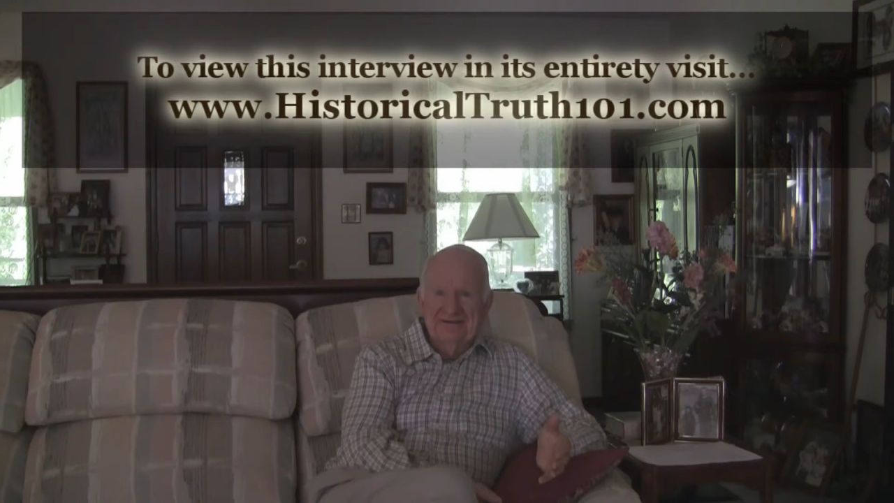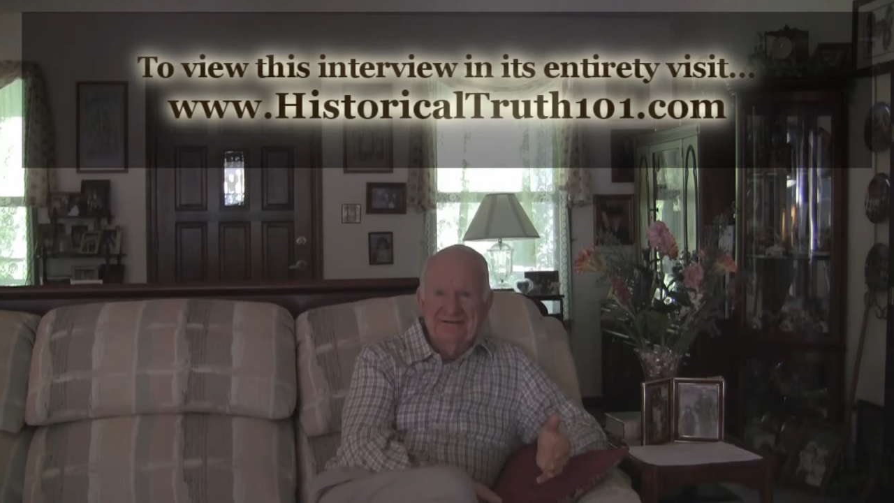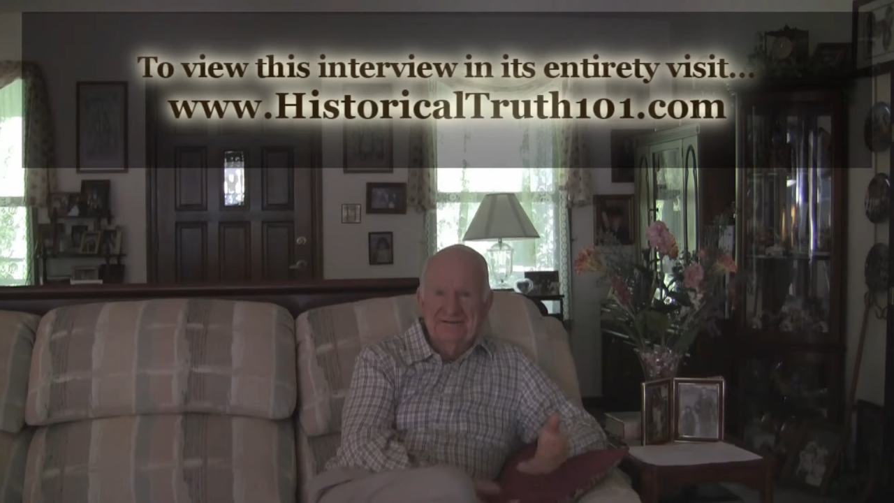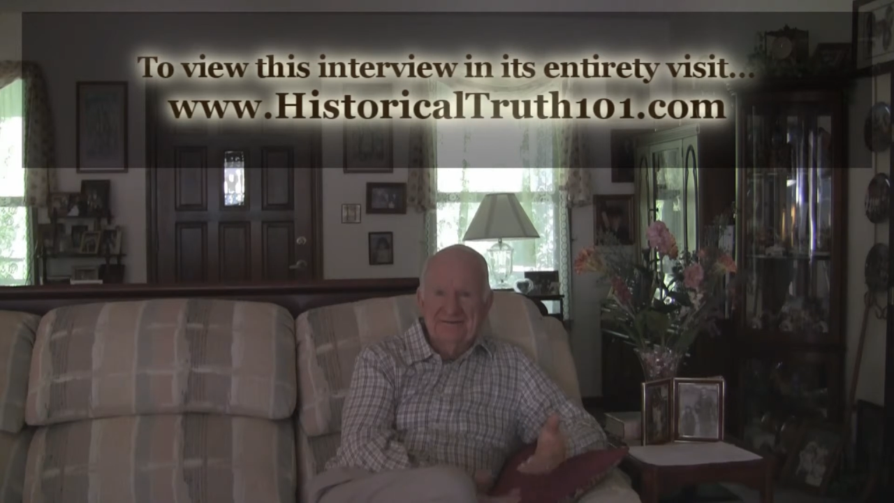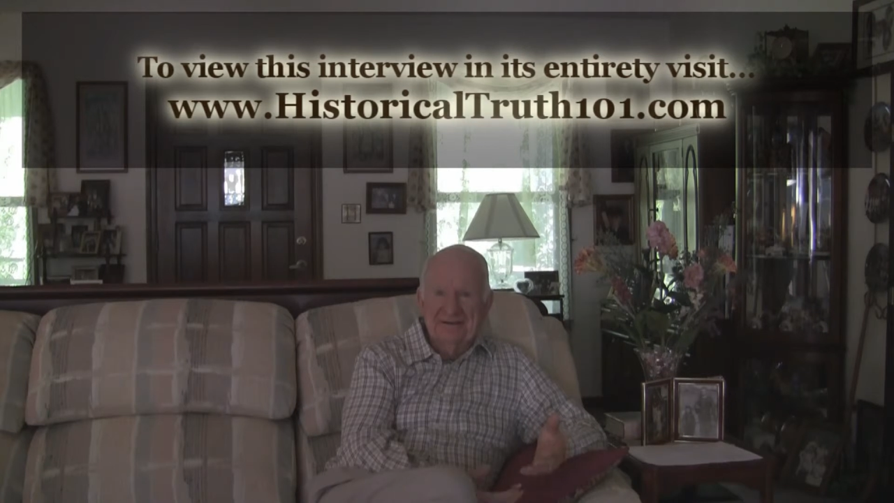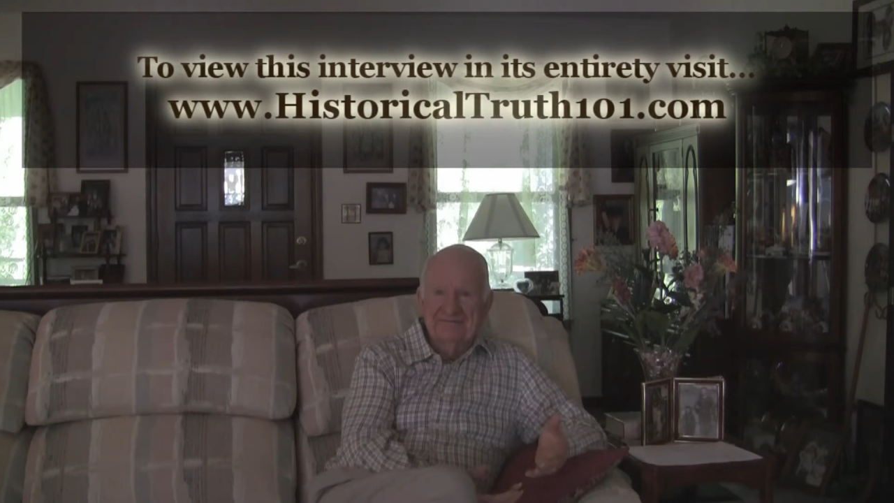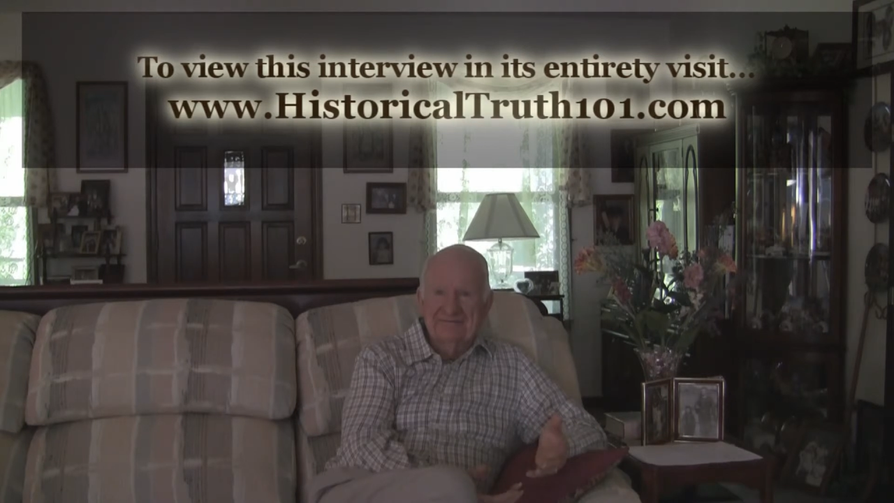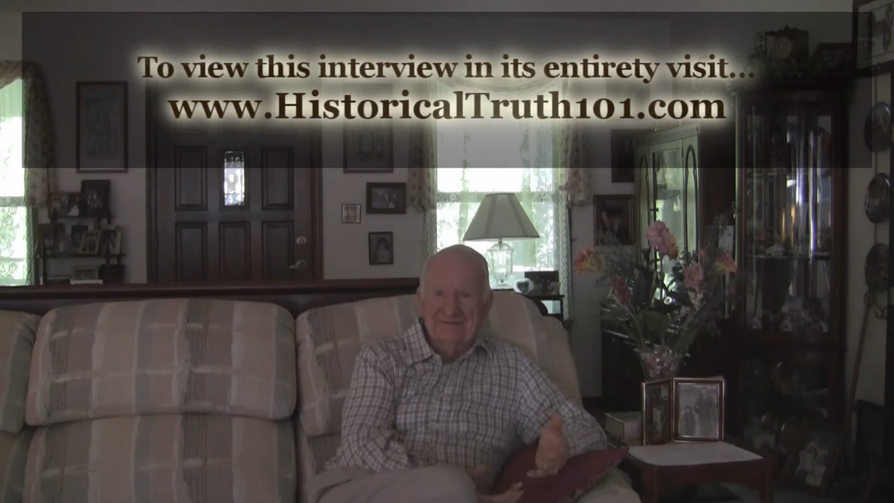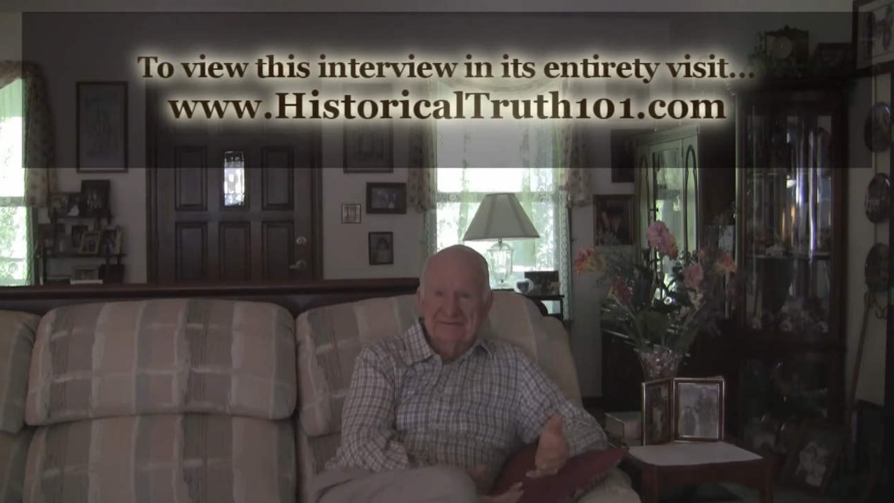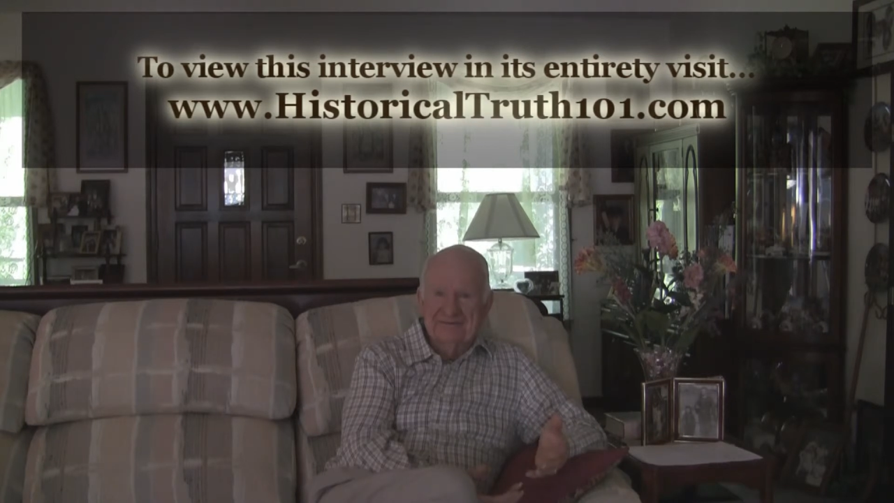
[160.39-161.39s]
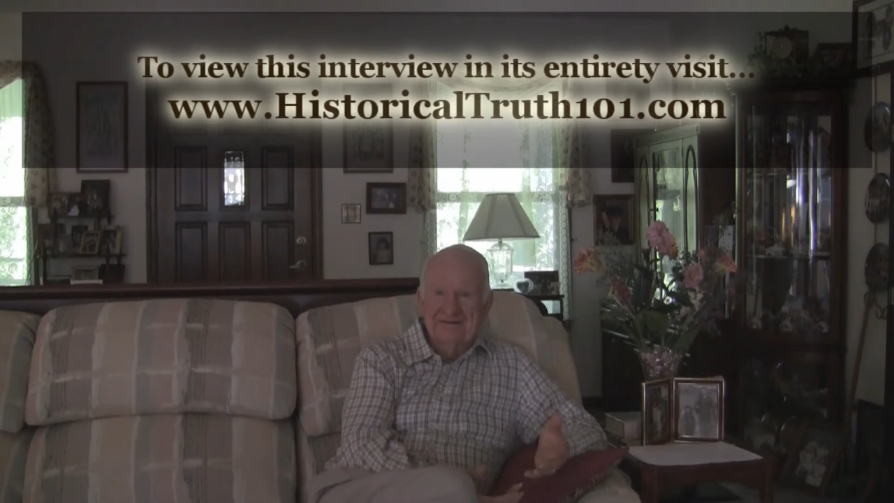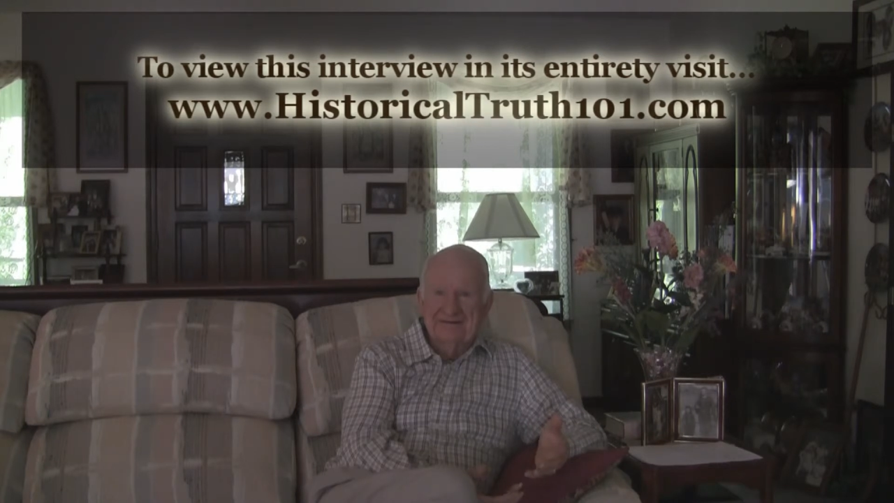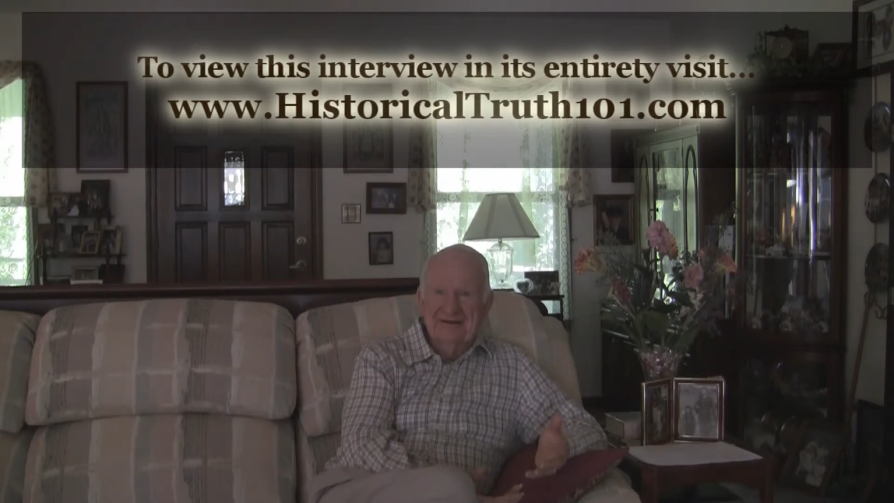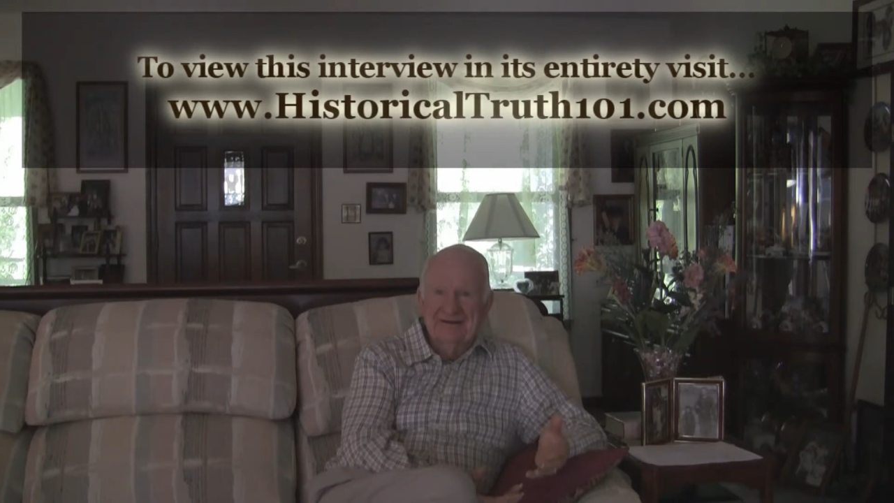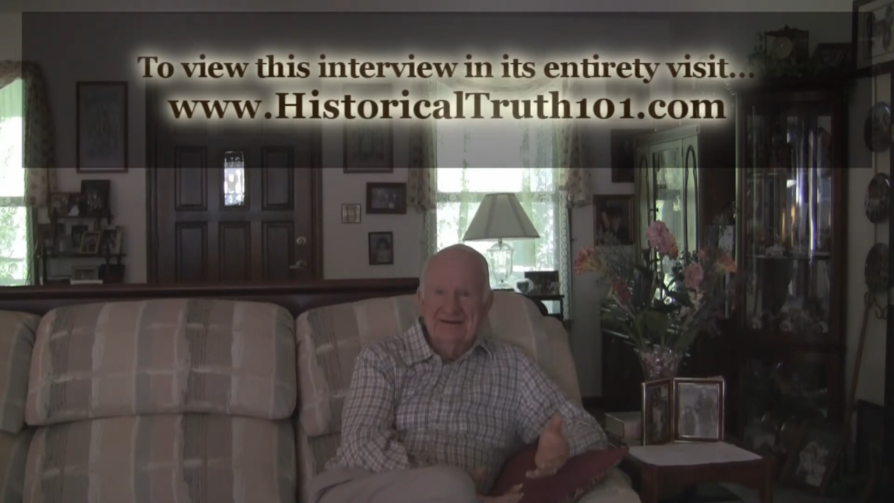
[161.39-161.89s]
so that was
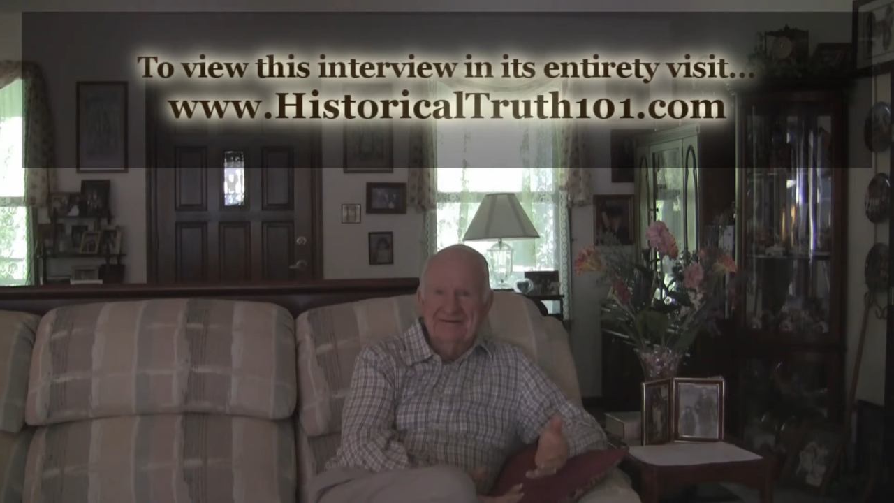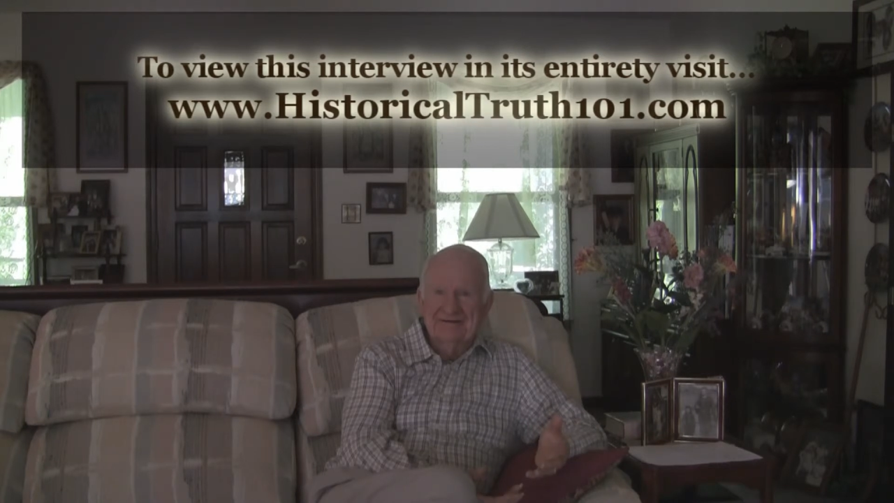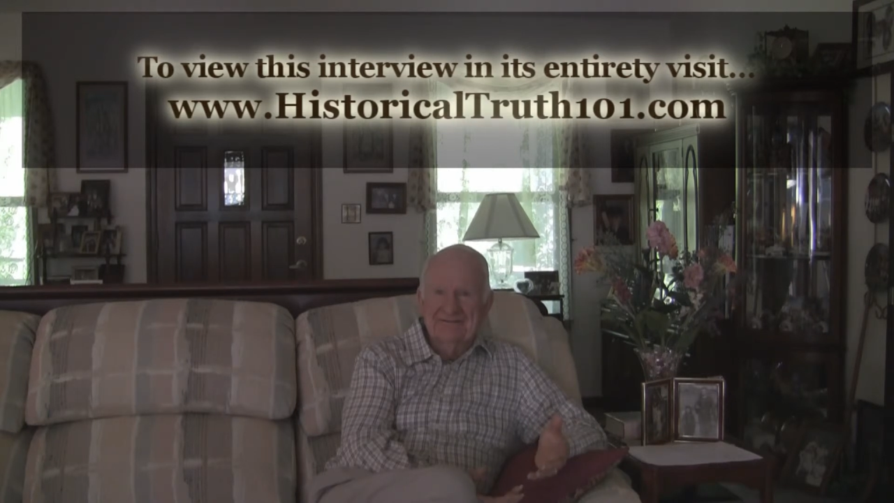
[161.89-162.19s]
$30